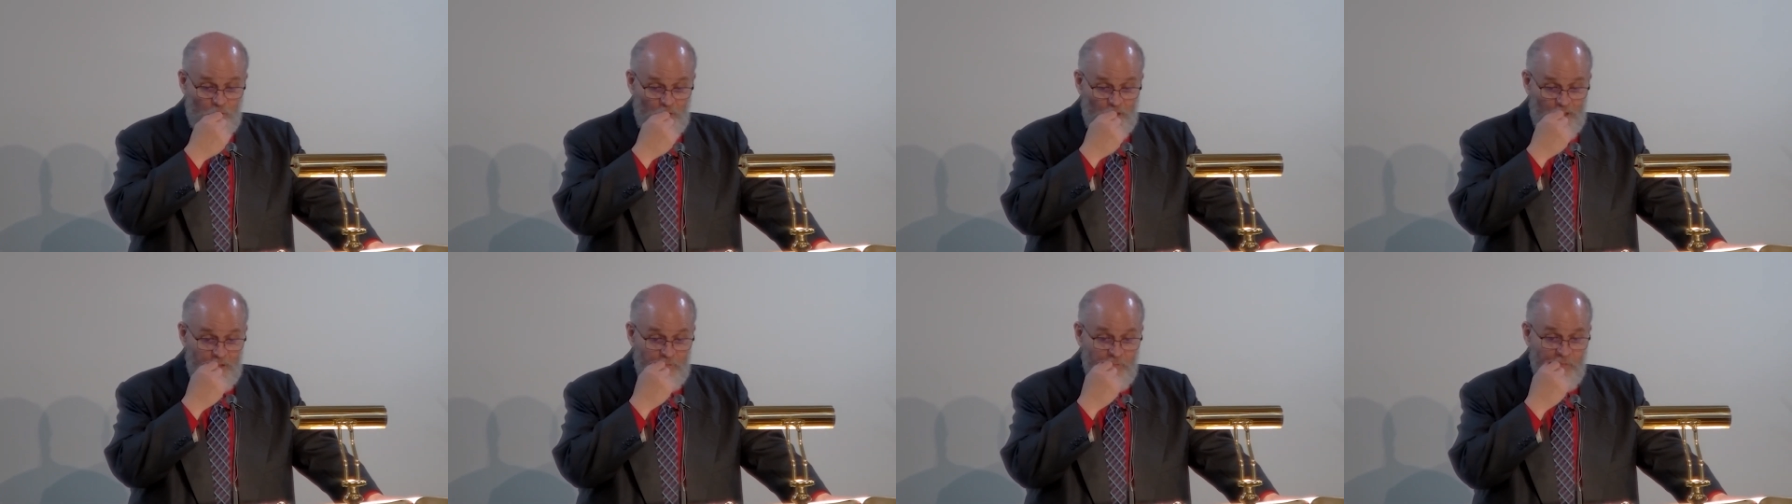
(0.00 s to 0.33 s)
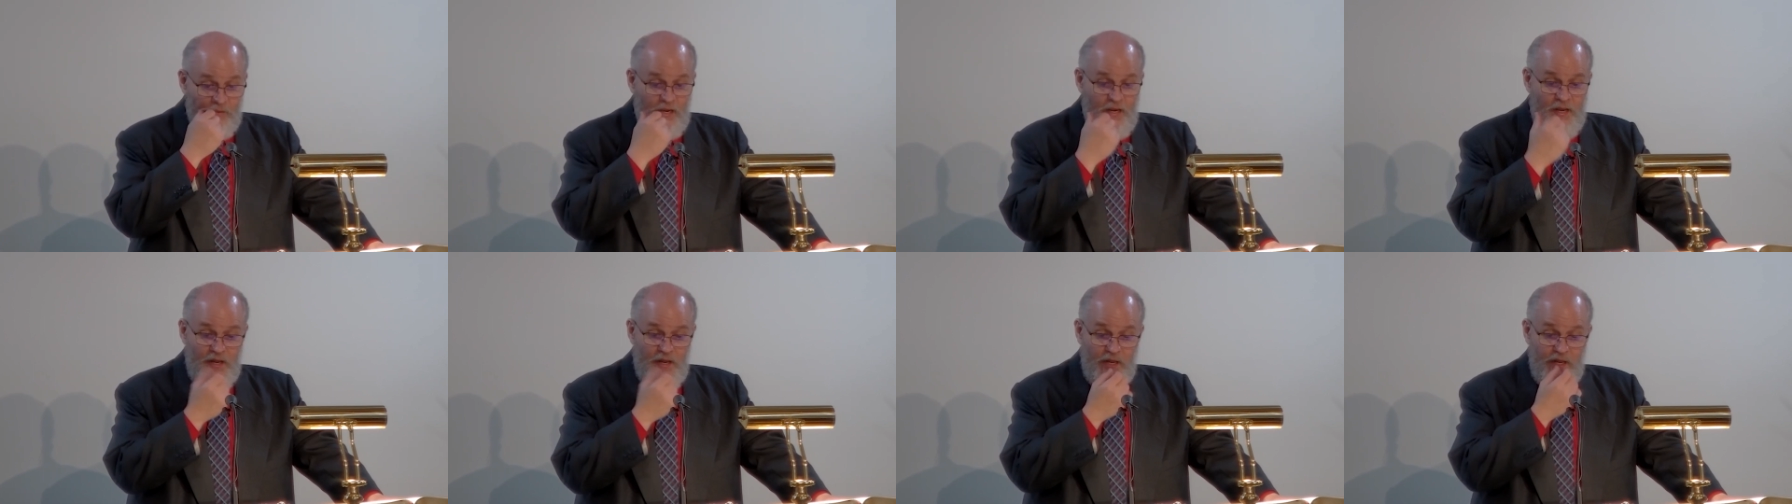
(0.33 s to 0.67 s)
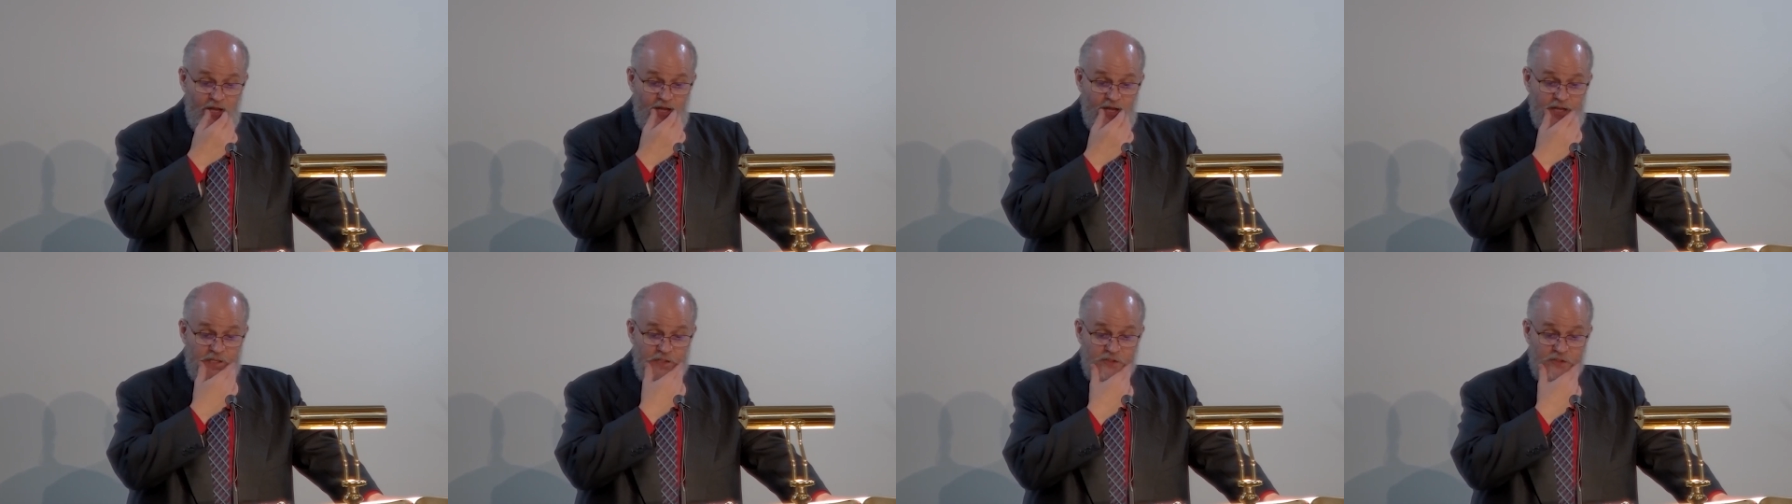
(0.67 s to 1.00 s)
1
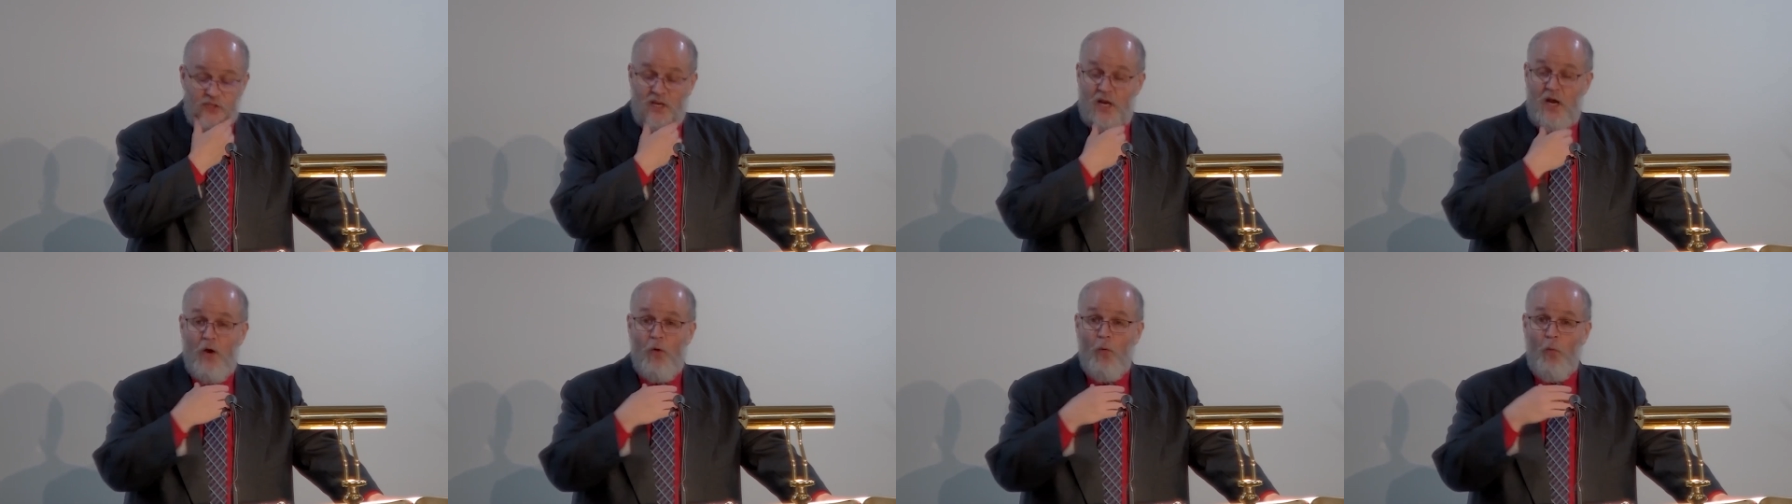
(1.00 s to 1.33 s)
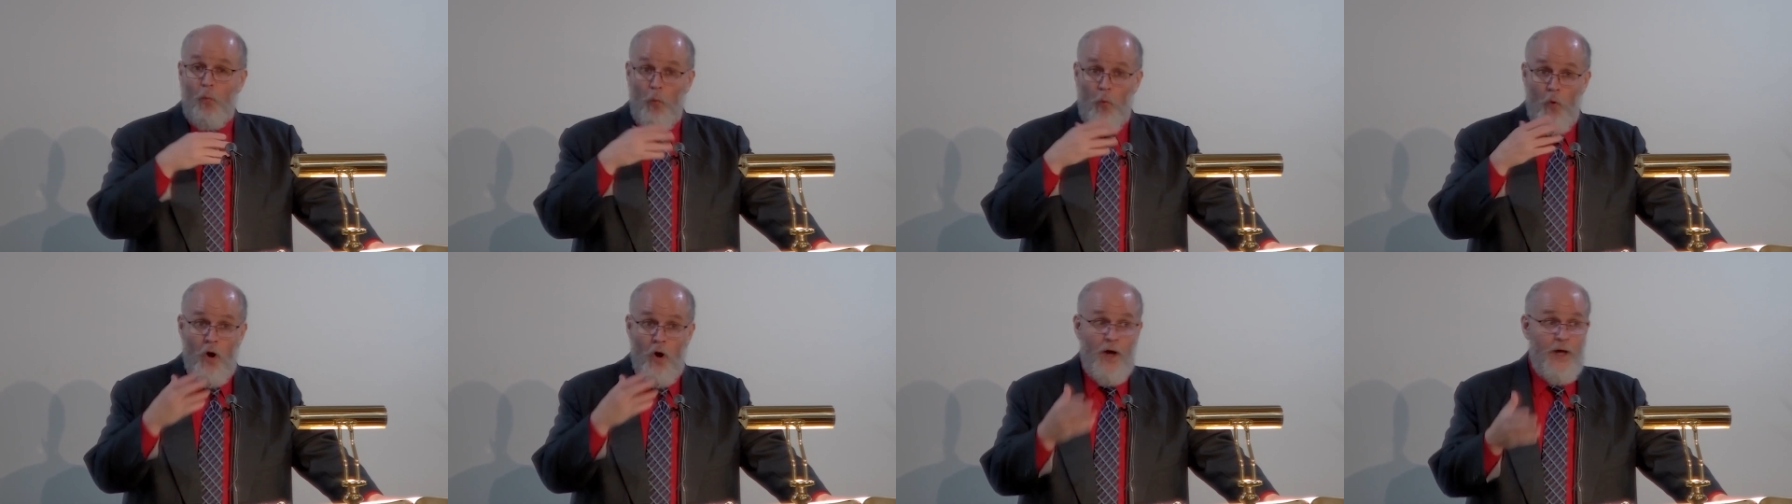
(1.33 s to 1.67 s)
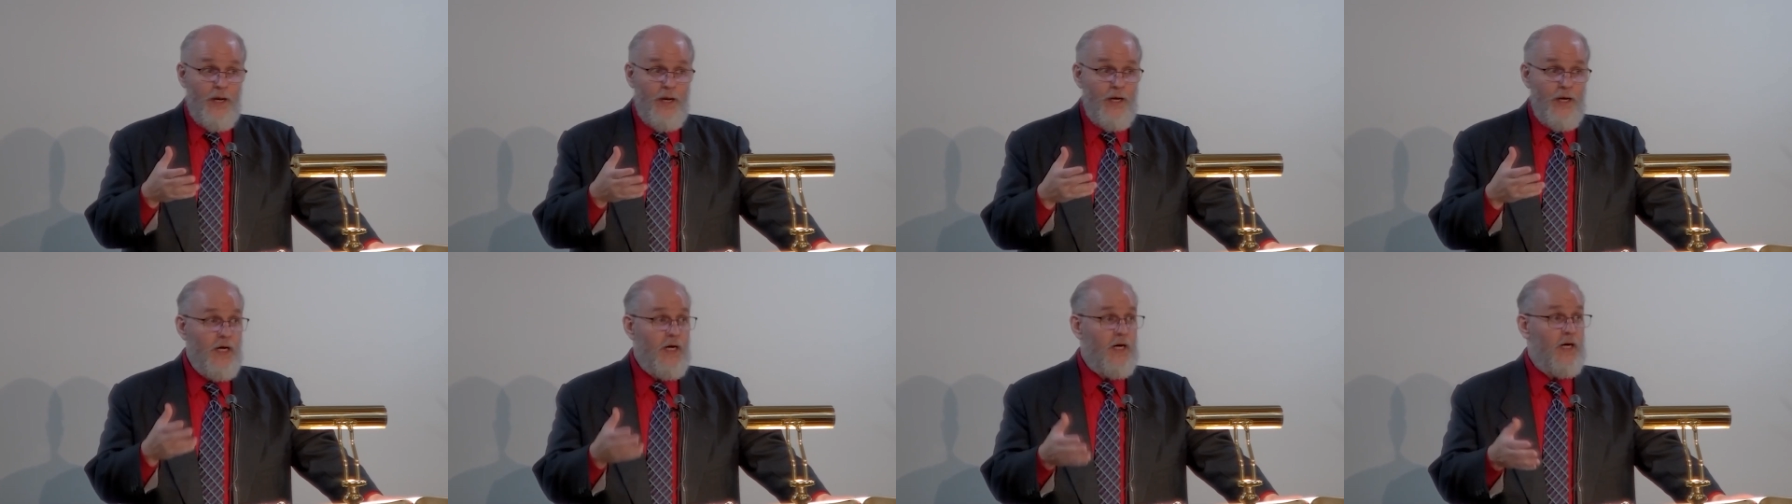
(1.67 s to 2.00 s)
is
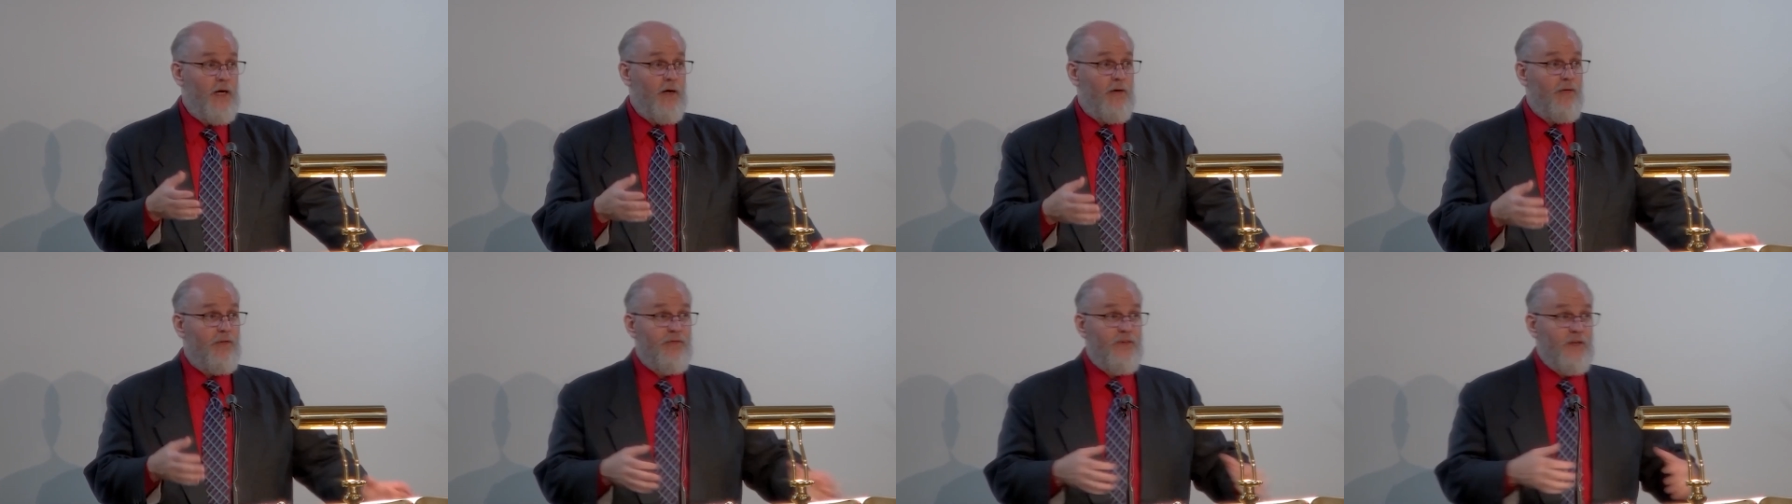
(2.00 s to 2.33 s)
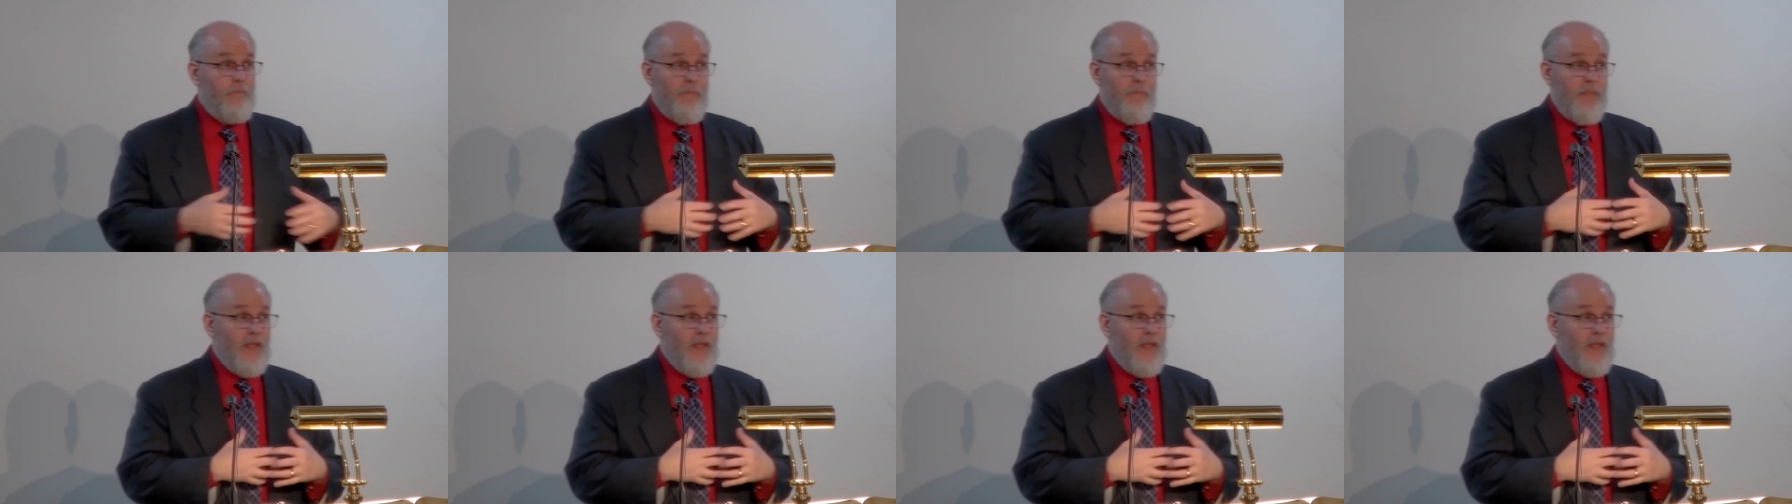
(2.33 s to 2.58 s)
one of